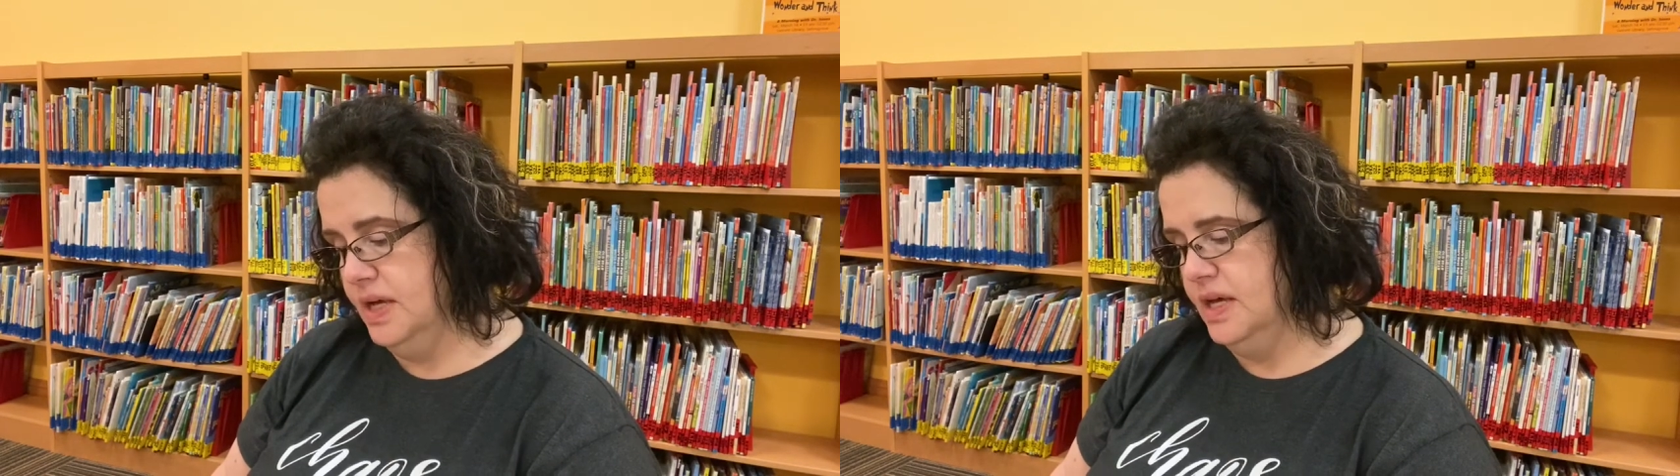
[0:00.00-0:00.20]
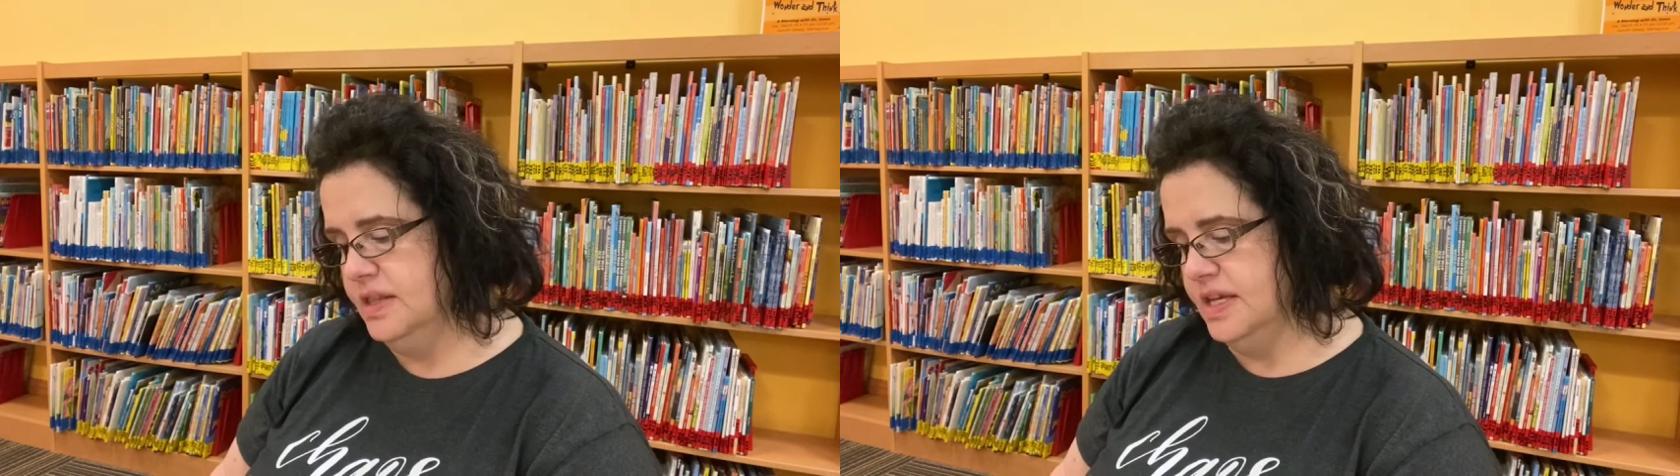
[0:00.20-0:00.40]

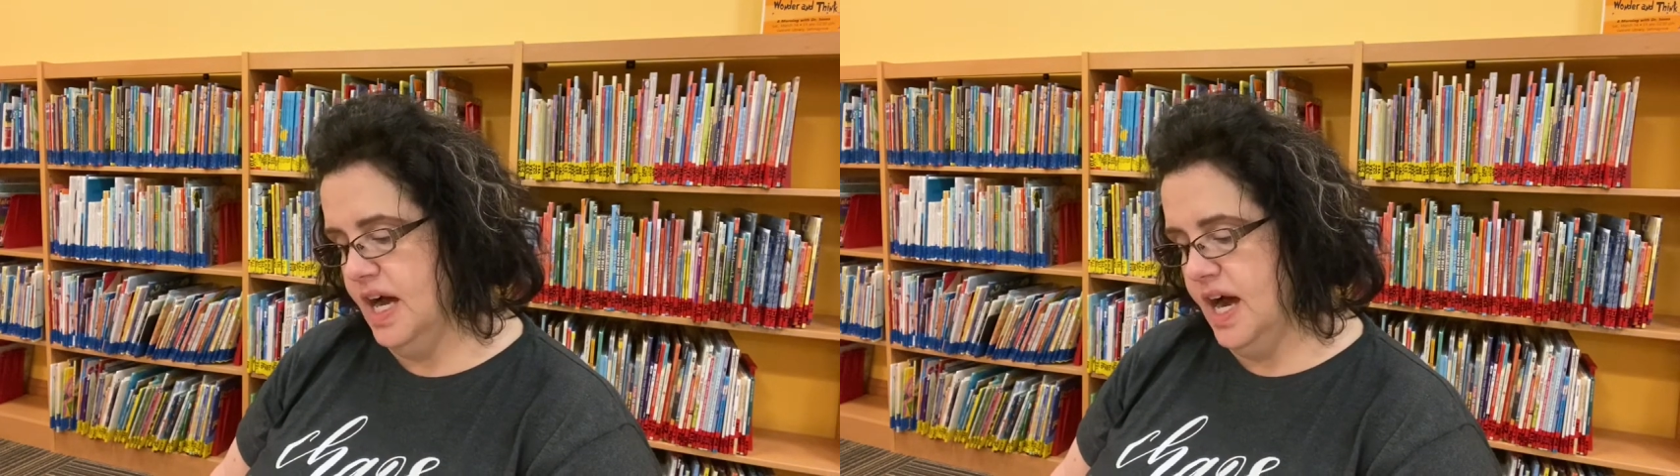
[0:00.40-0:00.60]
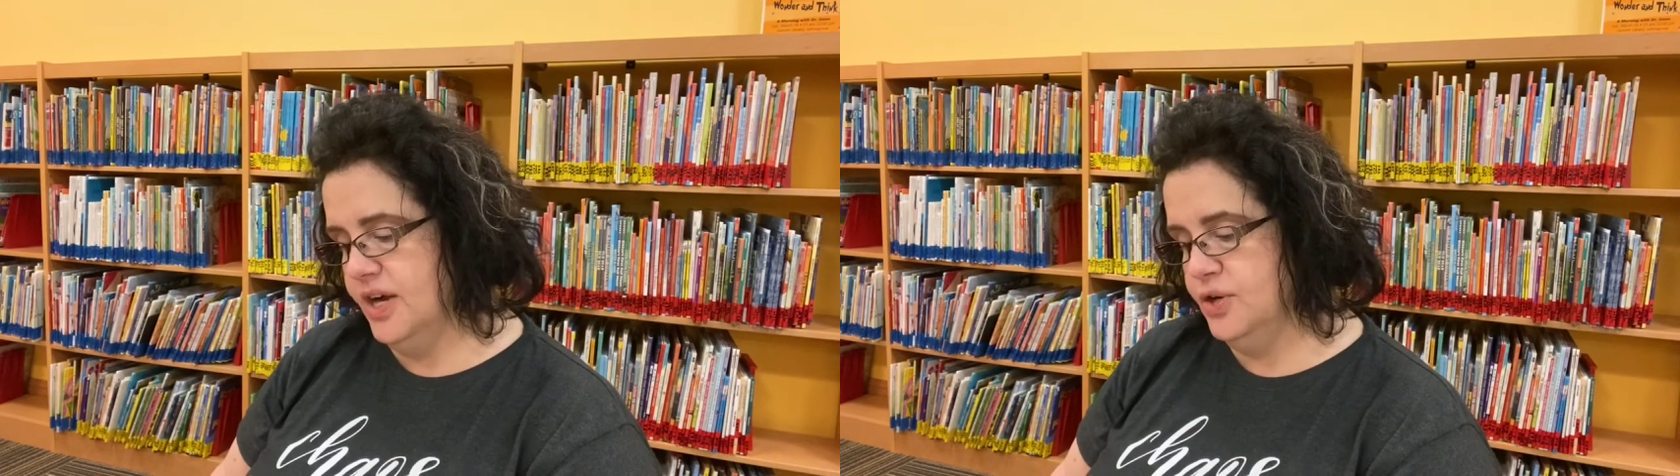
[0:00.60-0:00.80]
the
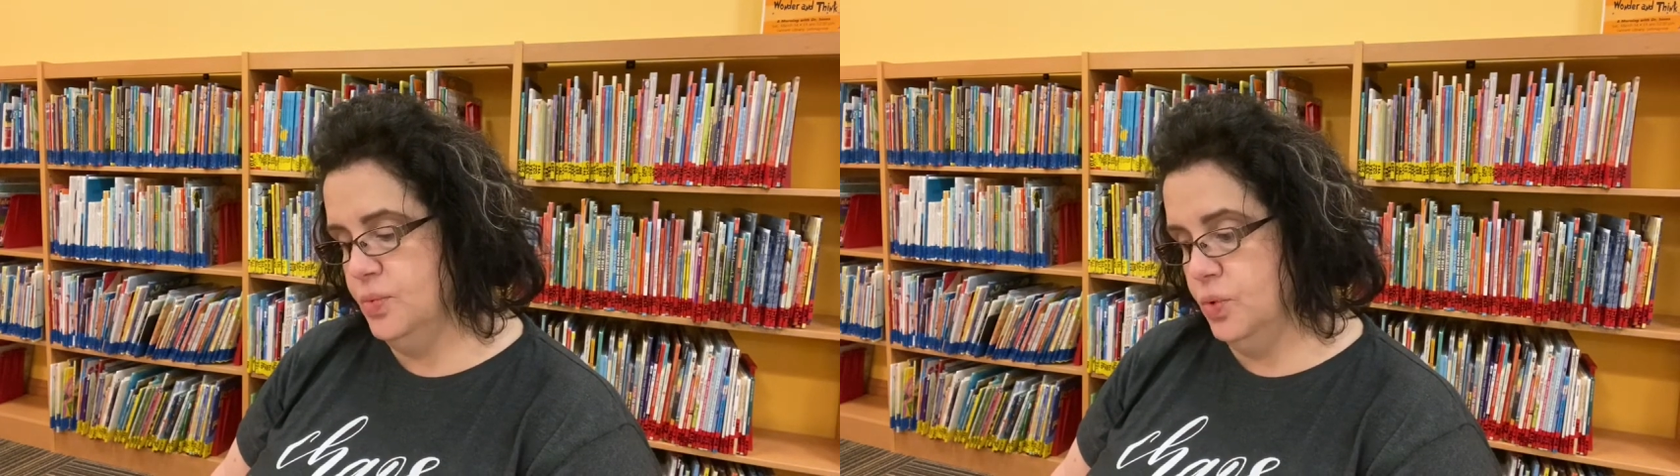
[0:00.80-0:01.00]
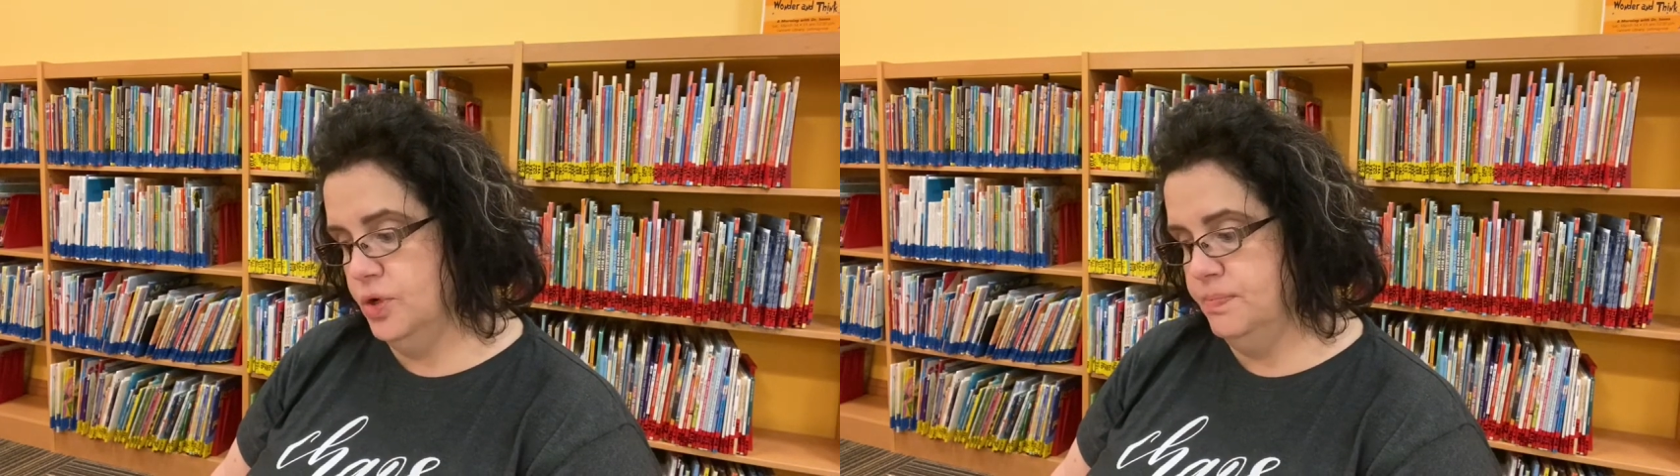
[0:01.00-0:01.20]
iron
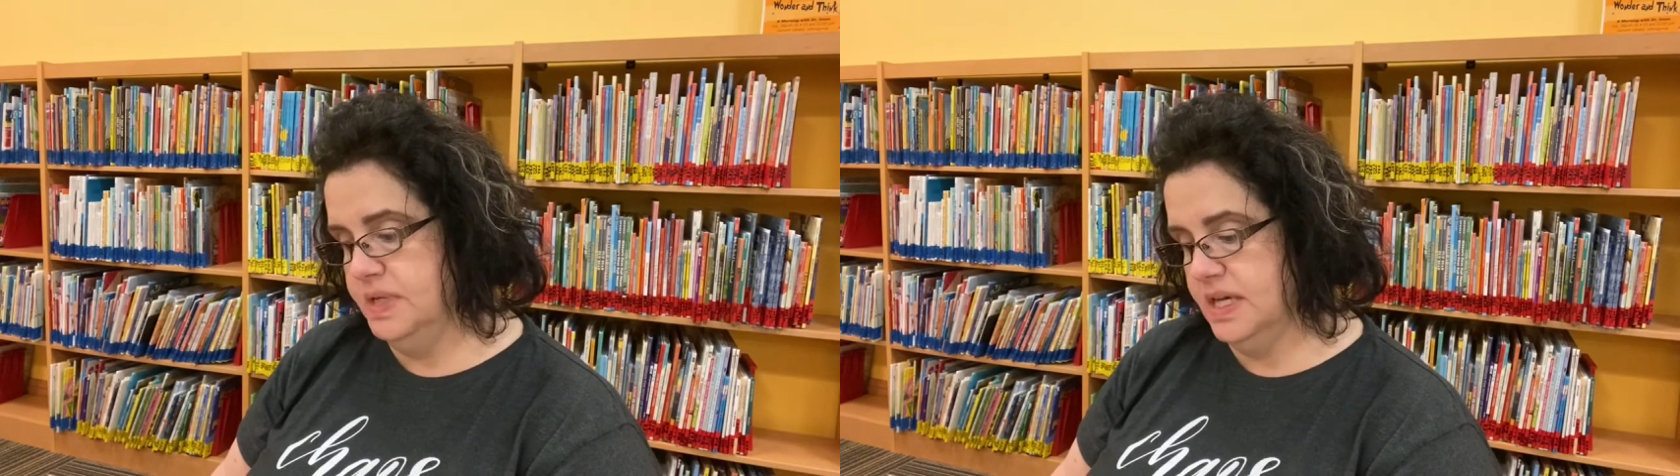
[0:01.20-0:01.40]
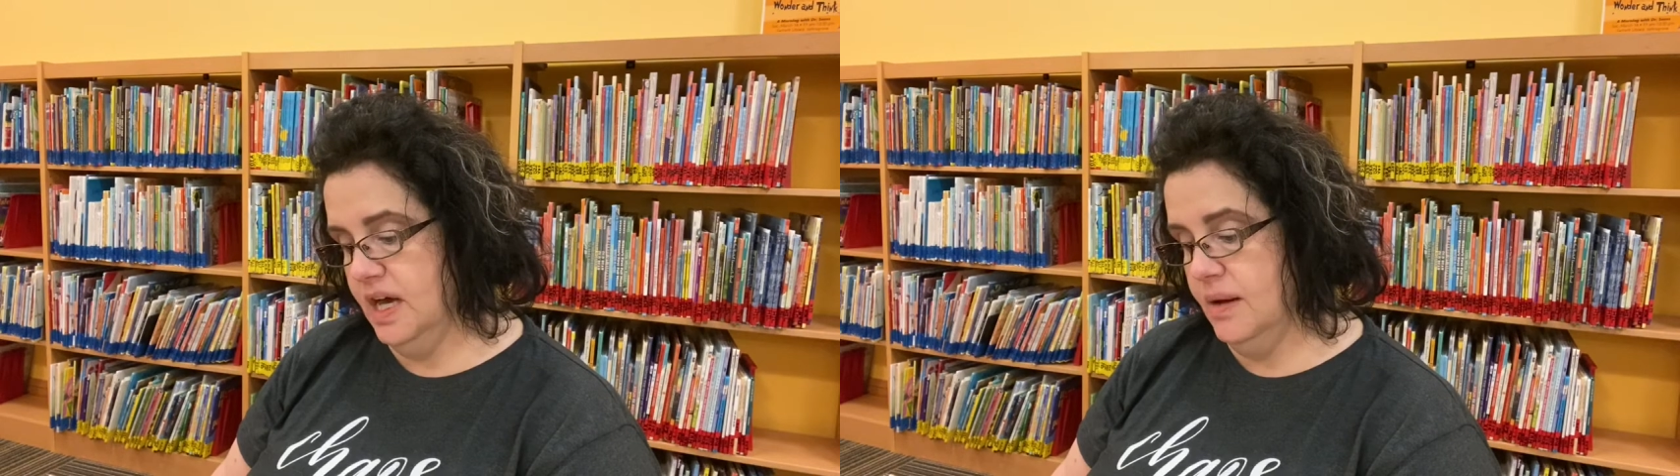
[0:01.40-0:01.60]
would
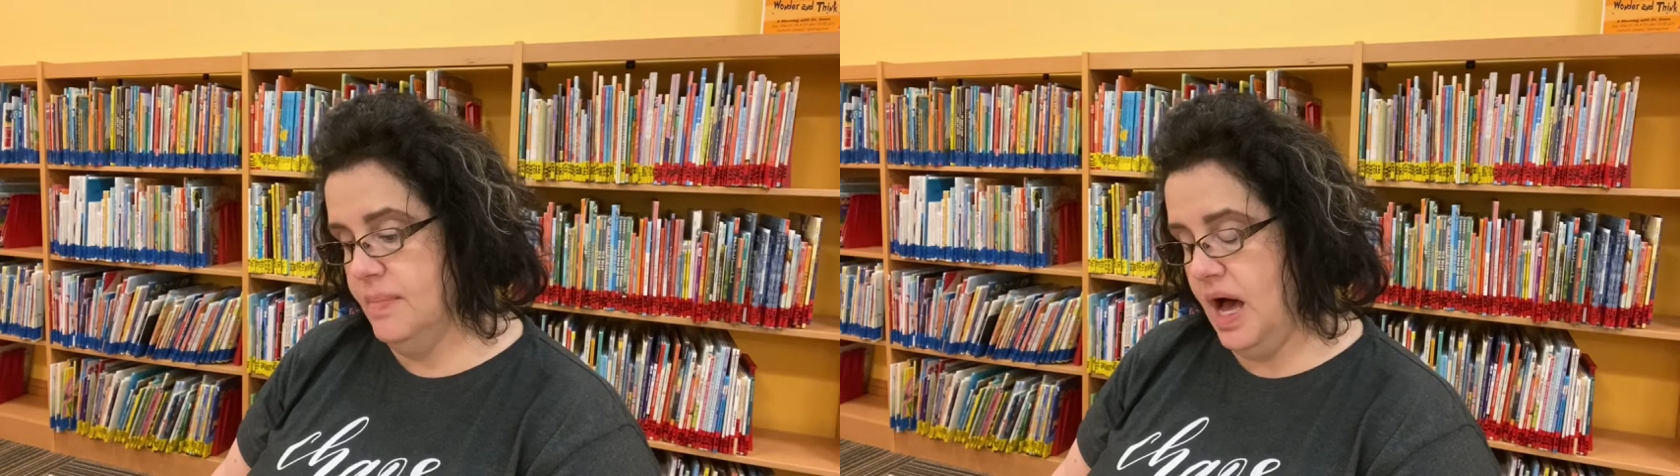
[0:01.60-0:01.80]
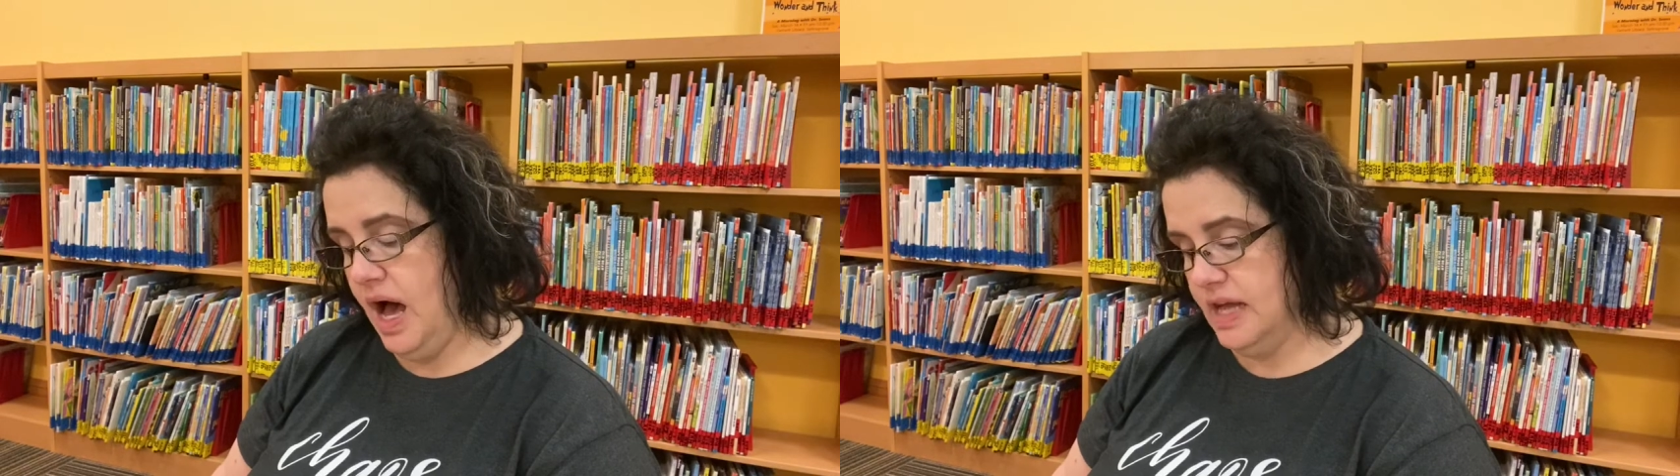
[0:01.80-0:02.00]
become
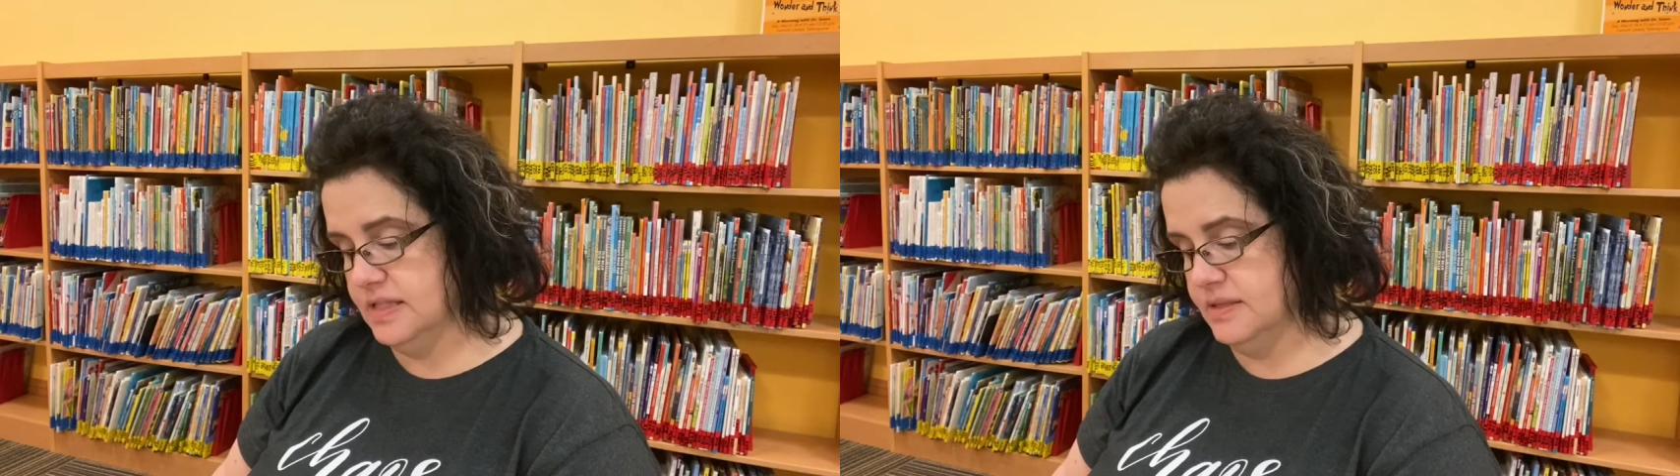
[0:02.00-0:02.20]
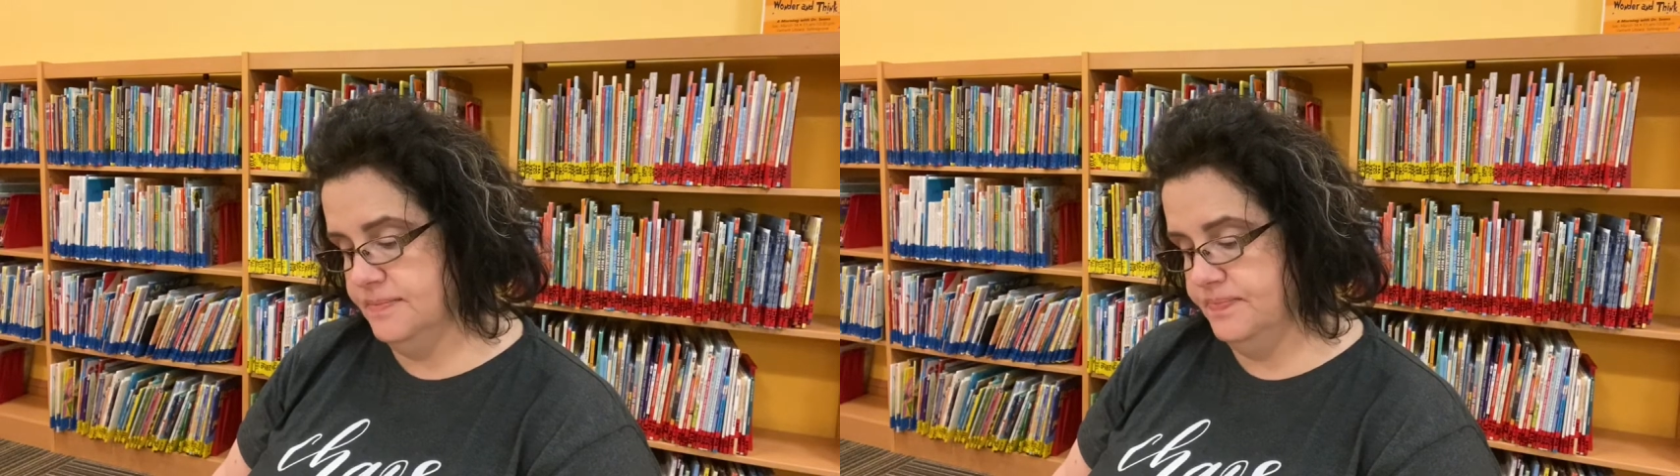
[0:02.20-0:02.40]
hot.